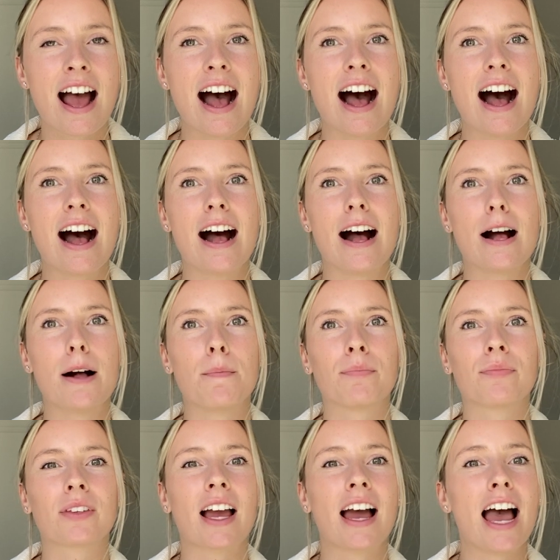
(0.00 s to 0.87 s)

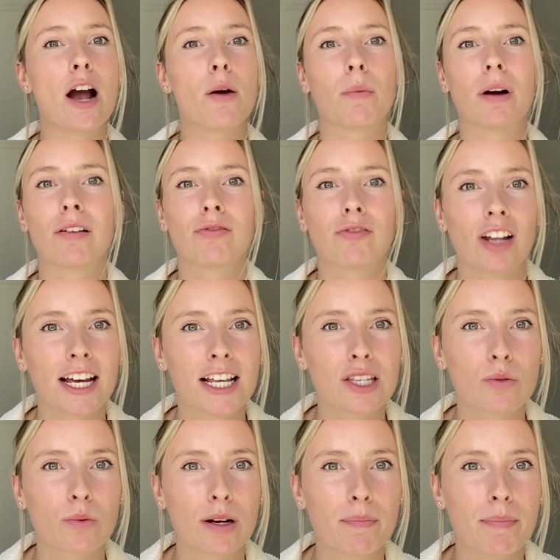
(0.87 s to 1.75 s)
how my
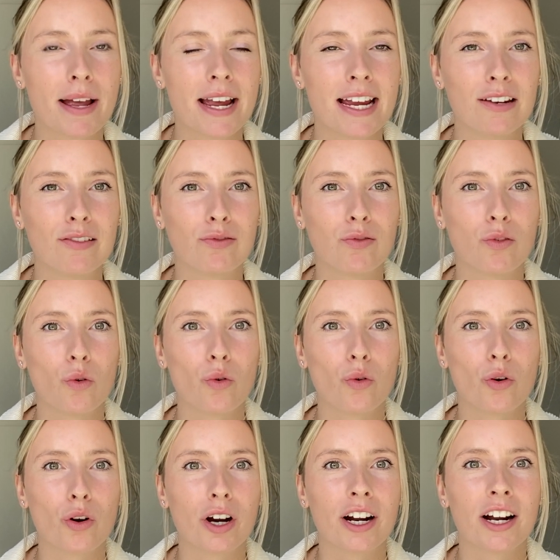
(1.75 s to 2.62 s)
flights were paid
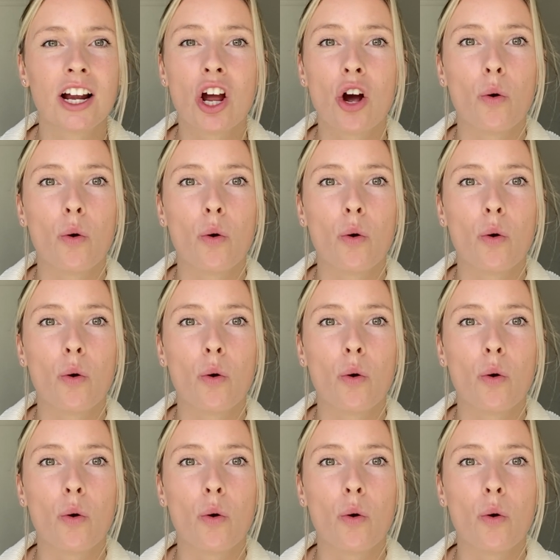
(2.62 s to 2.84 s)
for,